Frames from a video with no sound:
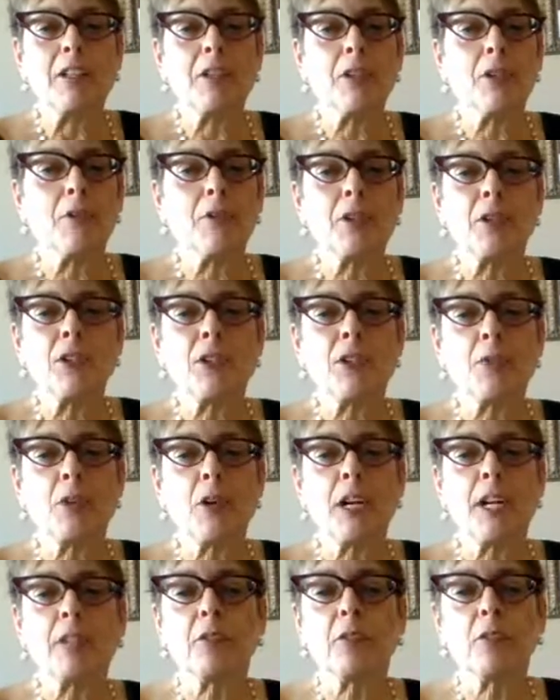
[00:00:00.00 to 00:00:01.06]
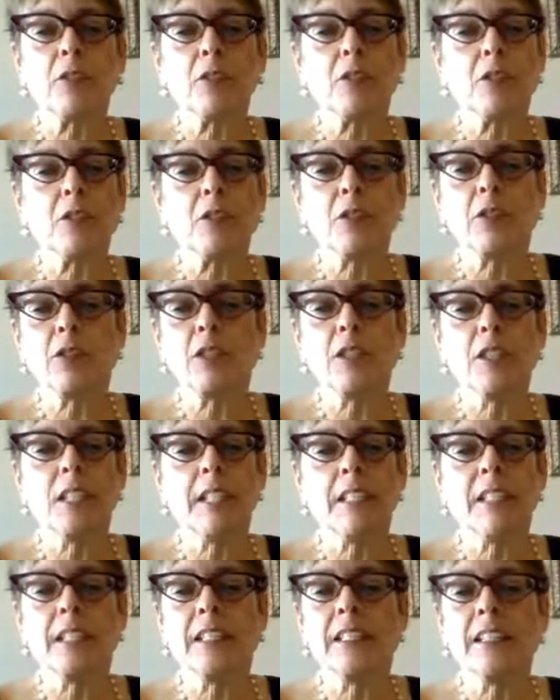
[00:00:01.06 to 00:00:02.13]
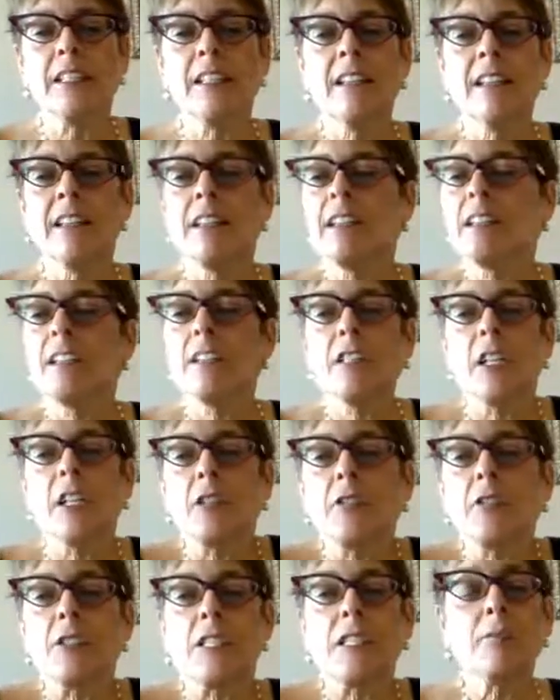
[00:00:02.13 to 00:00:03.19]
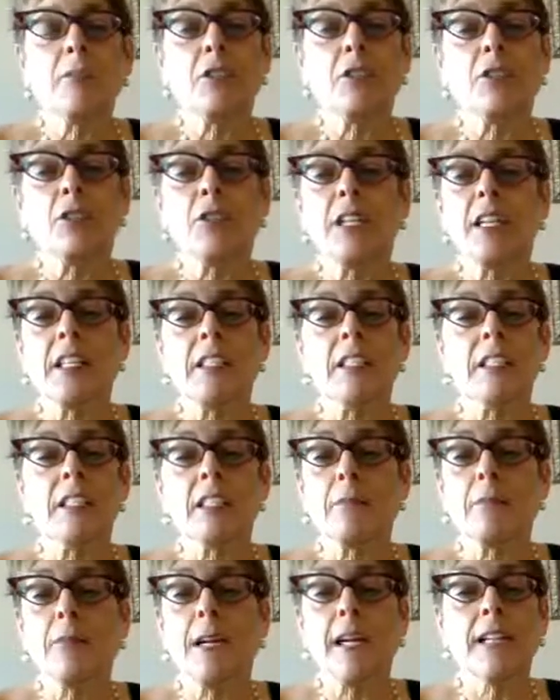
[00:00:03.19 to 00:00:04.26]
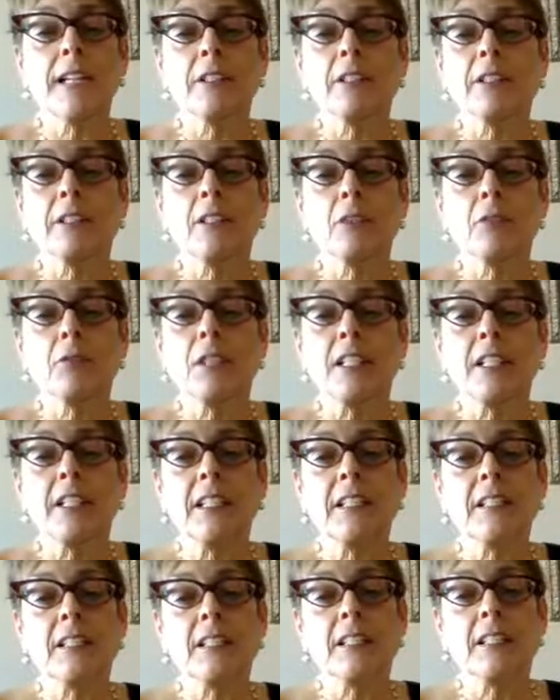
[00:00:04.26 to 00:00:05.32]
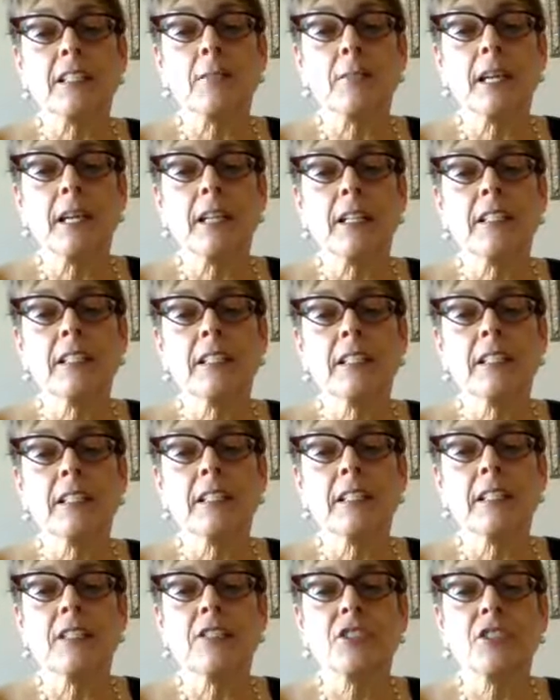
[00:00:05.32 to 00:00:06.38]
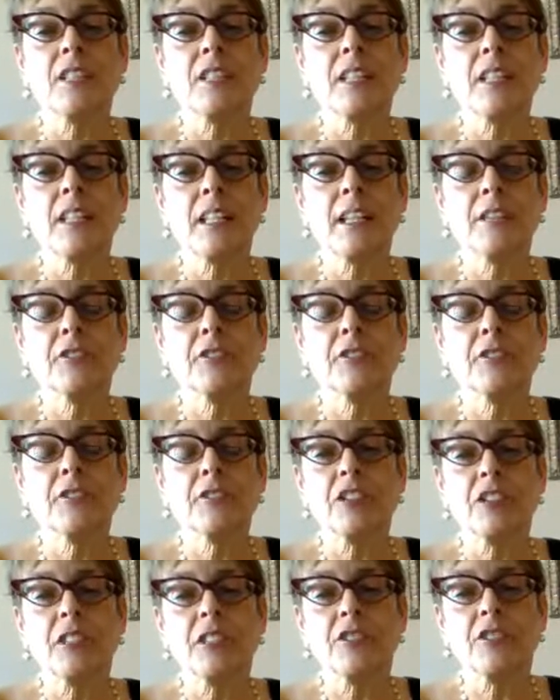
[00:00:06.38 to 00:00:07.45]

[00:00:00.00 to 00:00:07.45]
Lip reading: We just walk through the door, and someone who hasn't smiled in 3 days is smiling, and just the energy